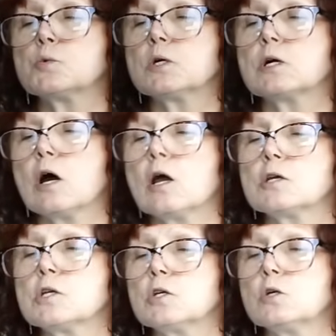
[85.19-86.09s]
will
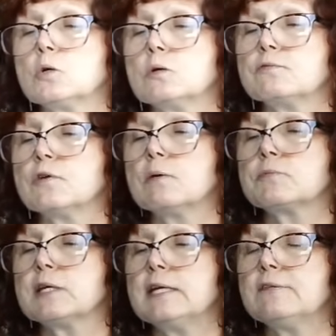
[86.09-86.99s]
guard you from
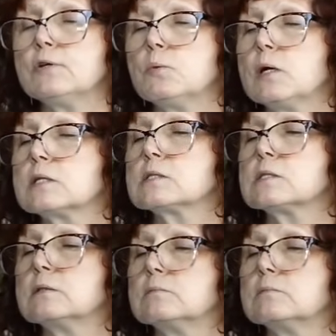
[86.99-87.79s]
the evil ones.